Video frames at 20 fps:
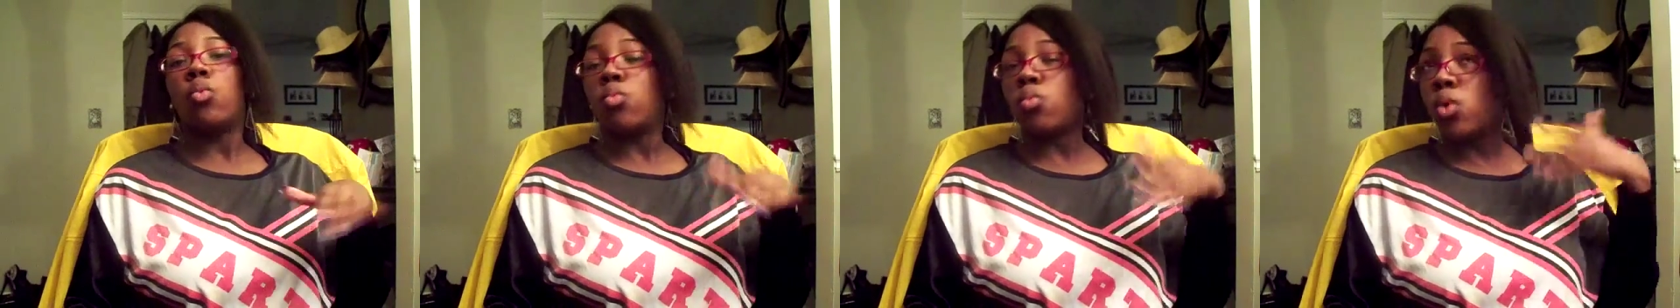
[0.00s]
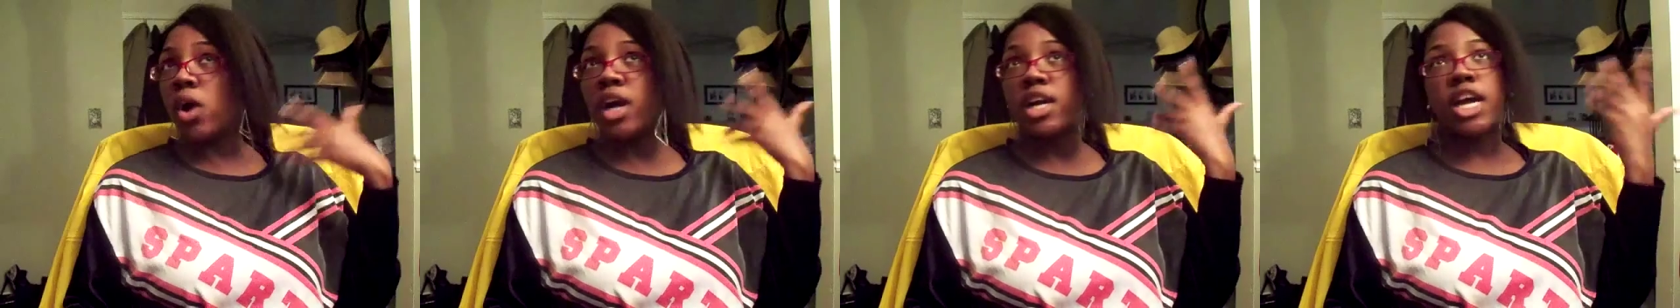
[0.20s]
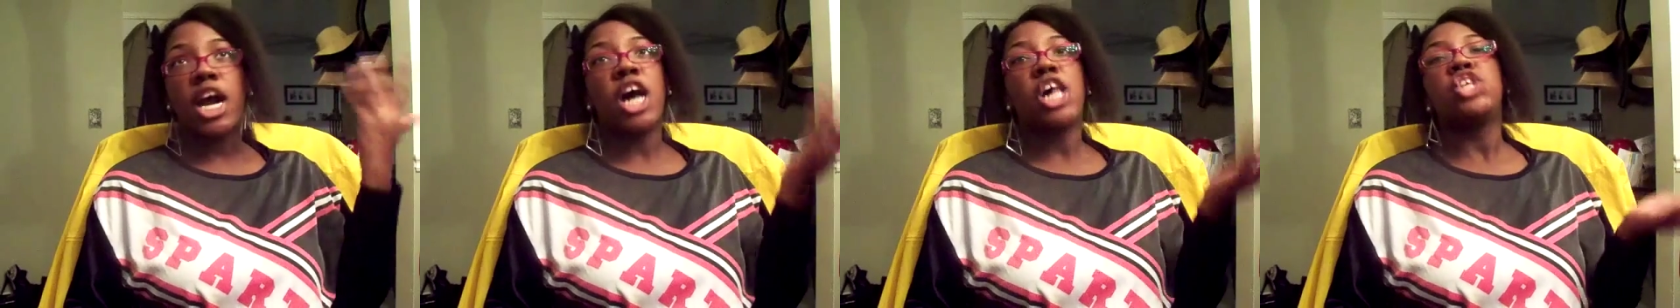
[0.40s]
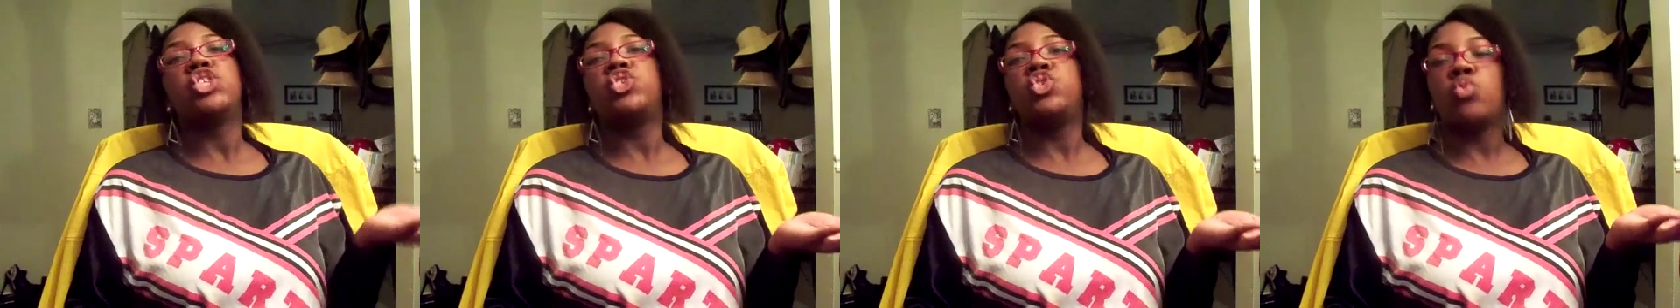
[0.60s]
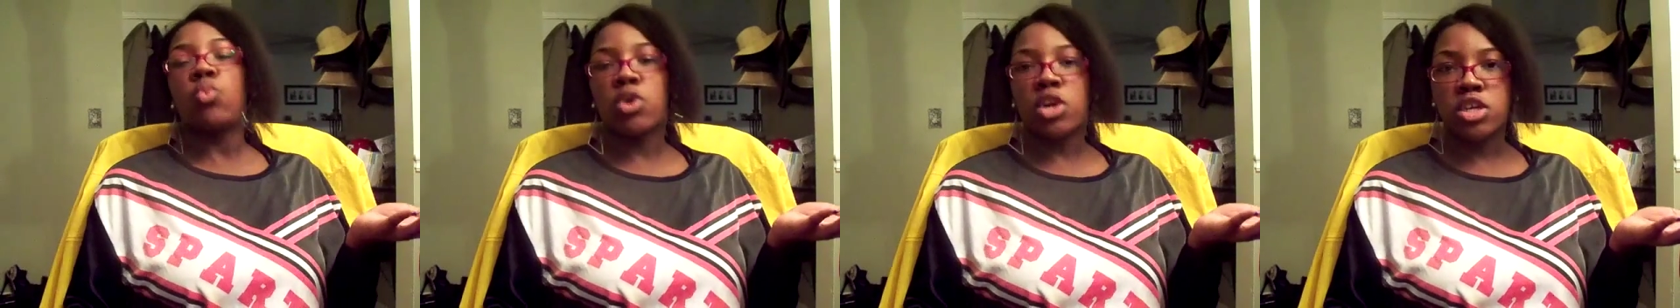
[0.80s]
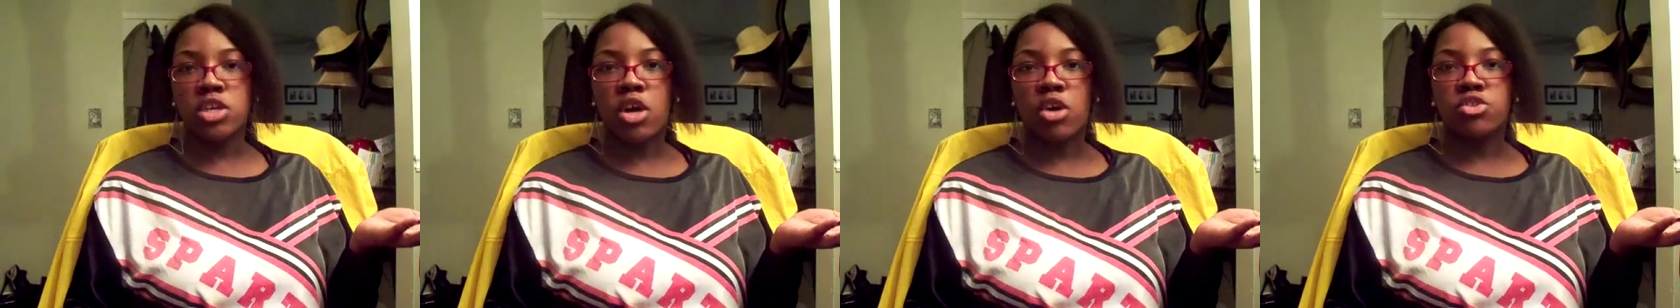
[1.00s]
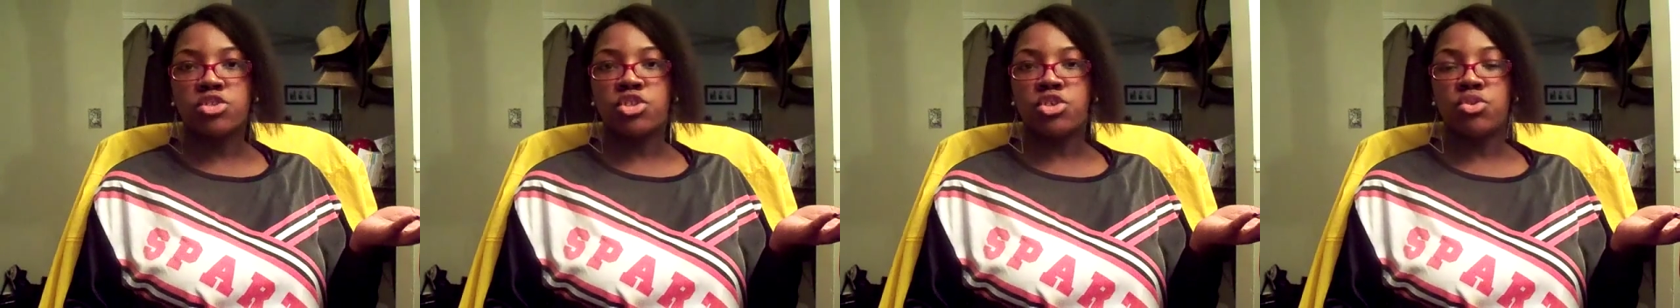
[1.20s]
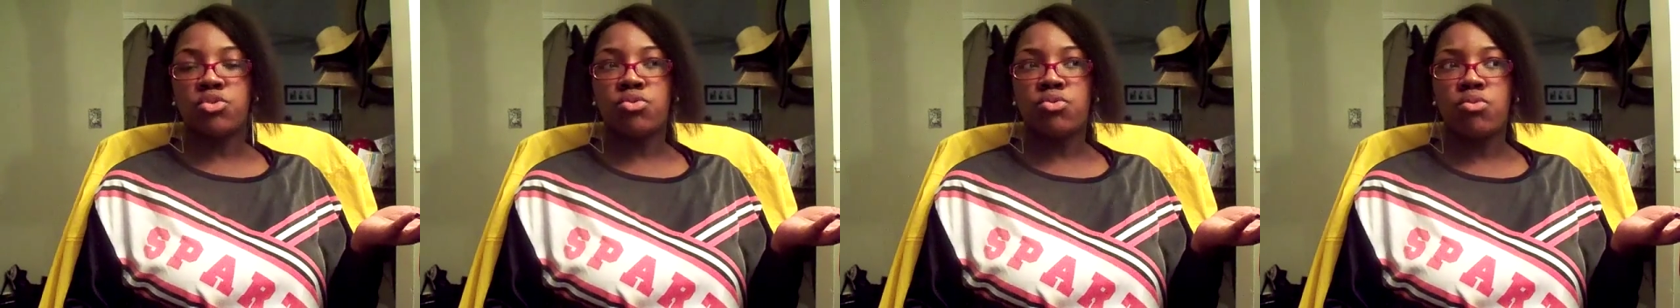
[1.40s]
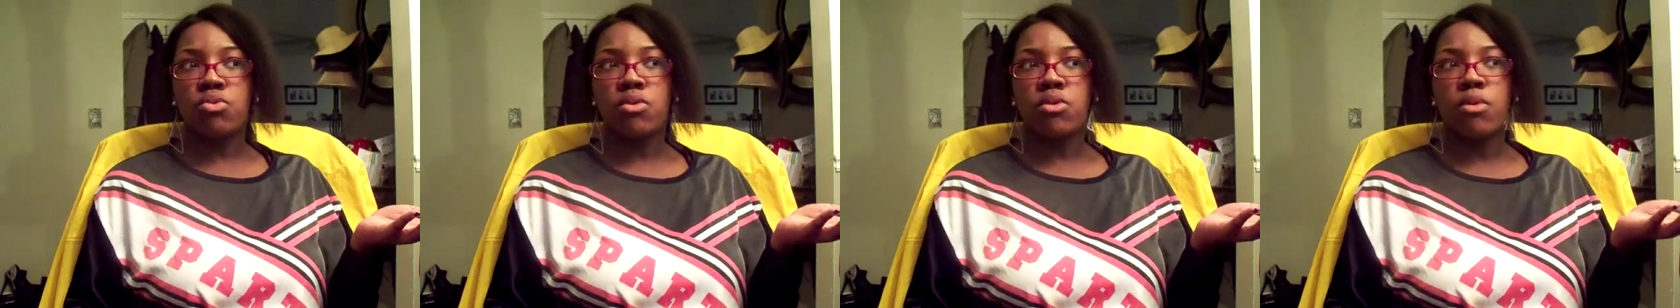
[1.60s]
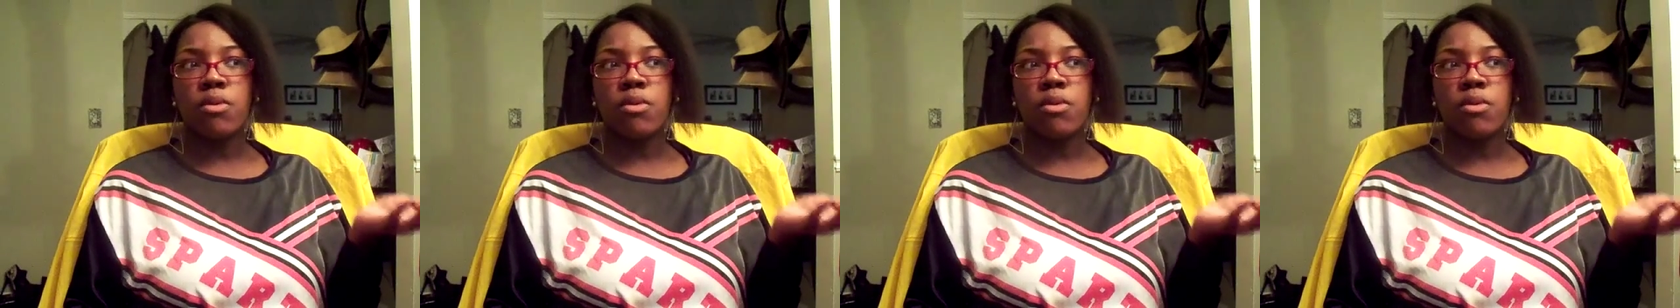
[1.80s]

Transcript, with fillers: what college you want to go to,